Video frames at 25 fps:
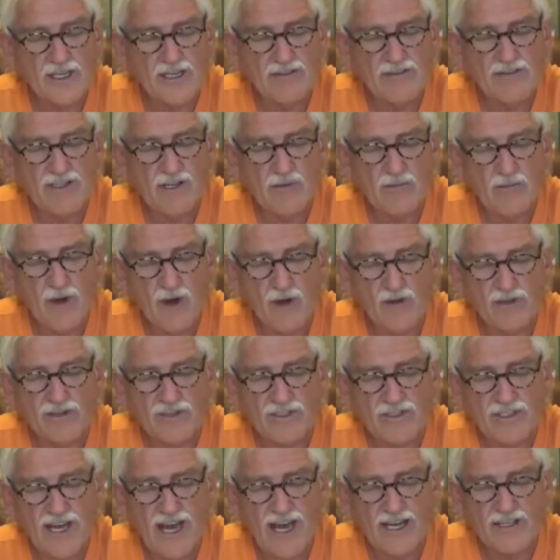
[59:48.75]
Even the
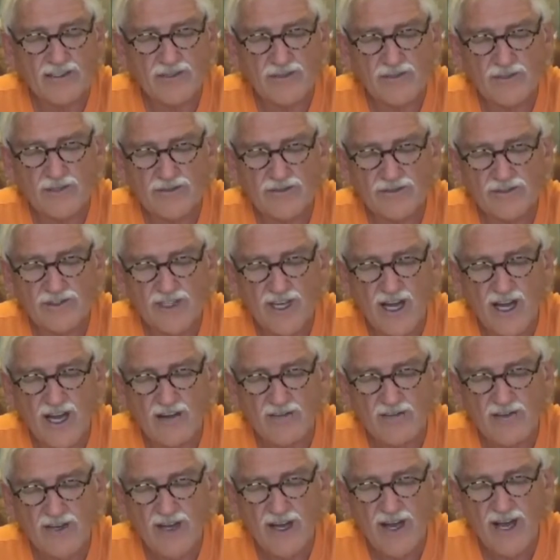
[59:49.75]
most natural of
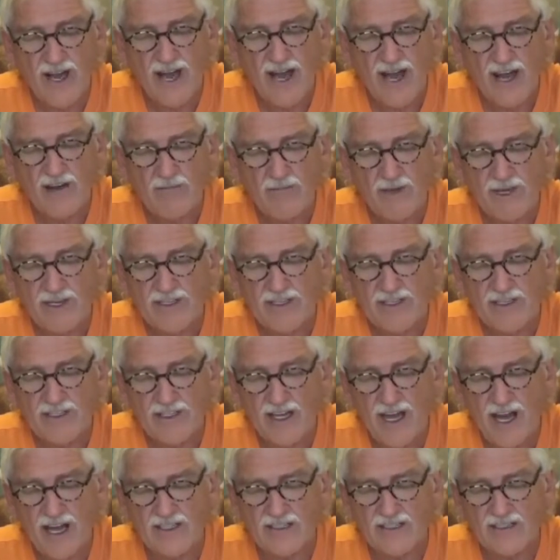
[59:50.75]
stuff have been
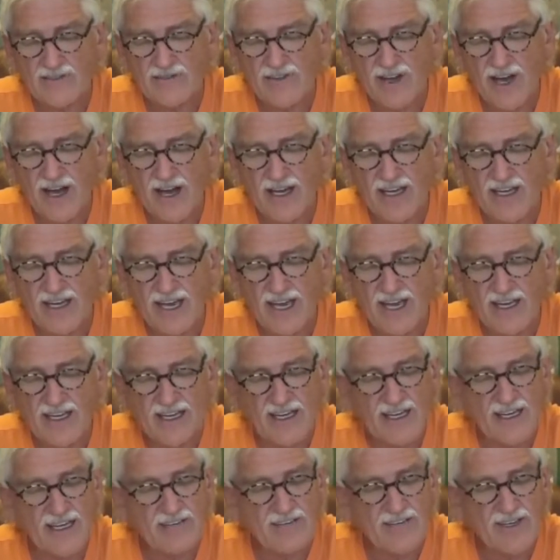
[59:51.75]
detoxifying and
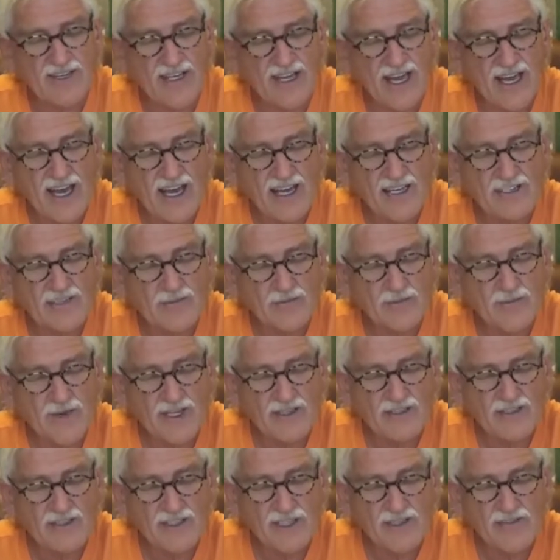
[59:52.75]
living as
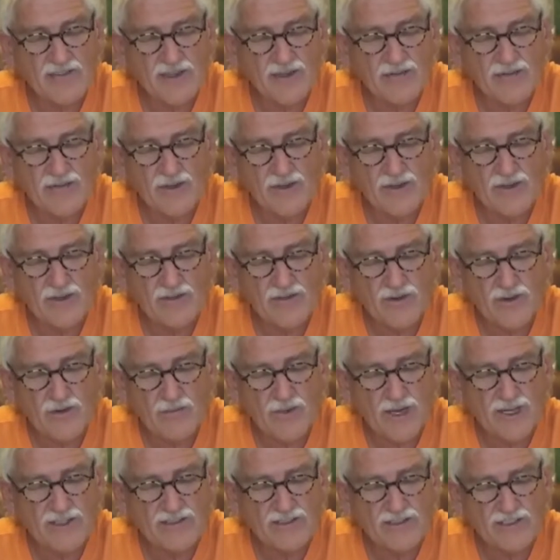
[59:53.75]
much living foods for
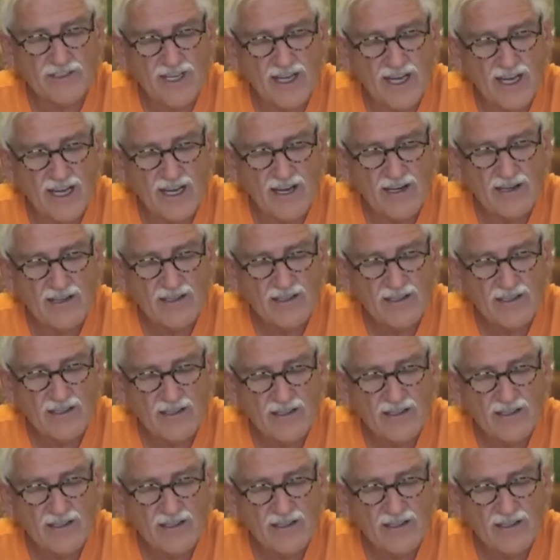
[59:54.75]
months now.